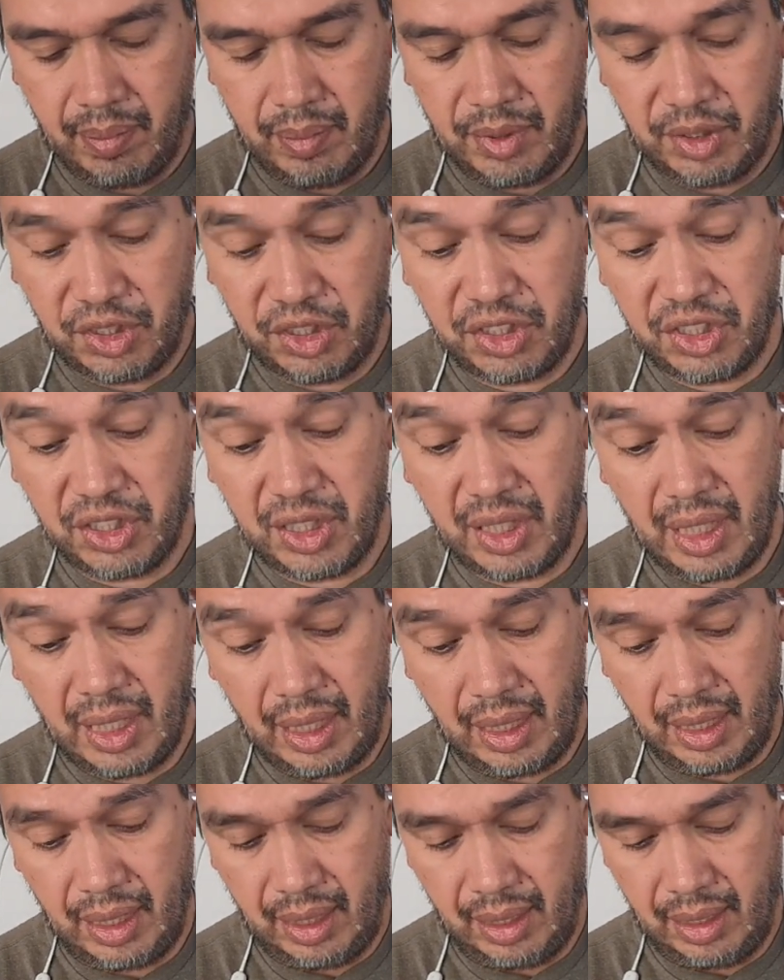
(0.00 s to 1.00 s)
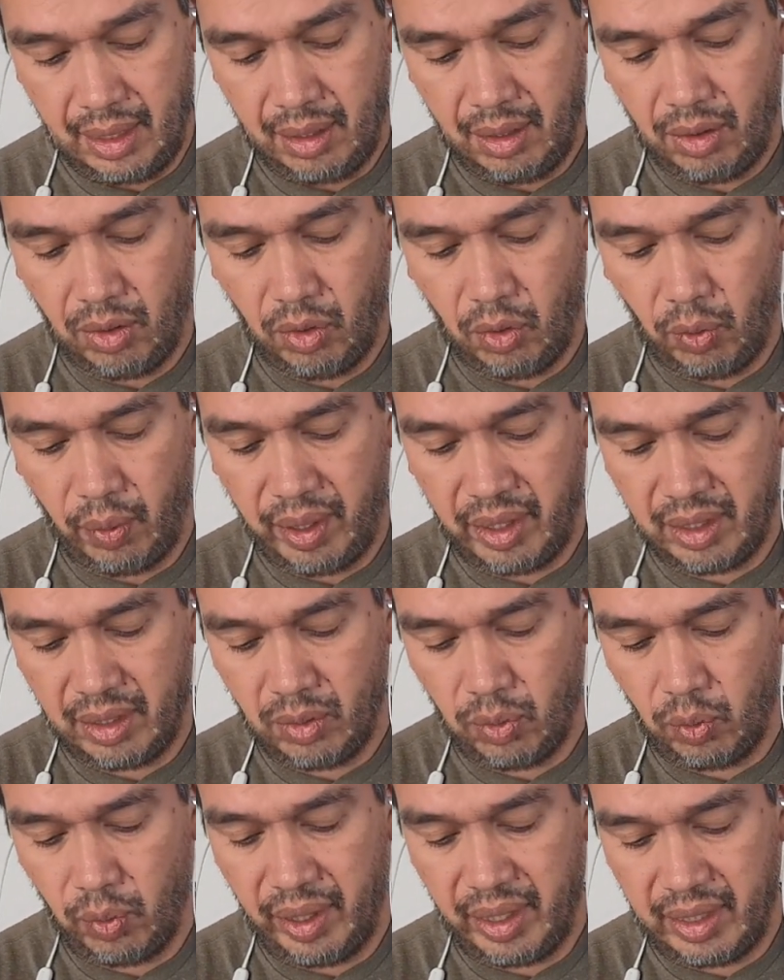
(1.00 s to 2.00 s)
see where the
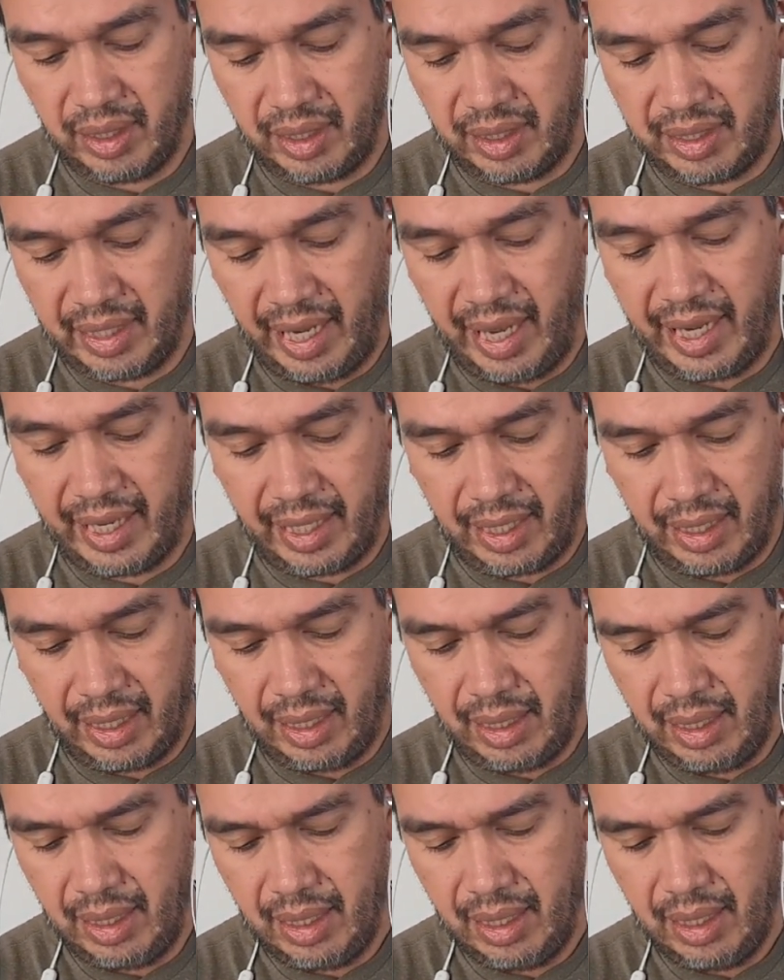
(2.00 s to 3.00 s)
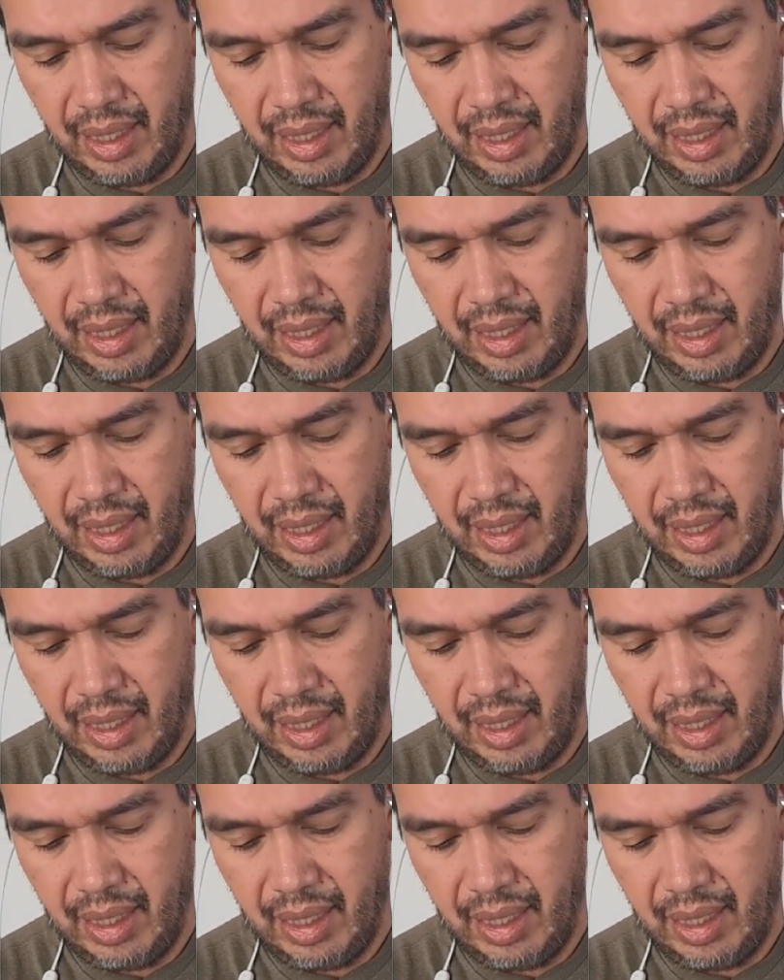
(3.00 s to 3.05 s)
weight is hanging,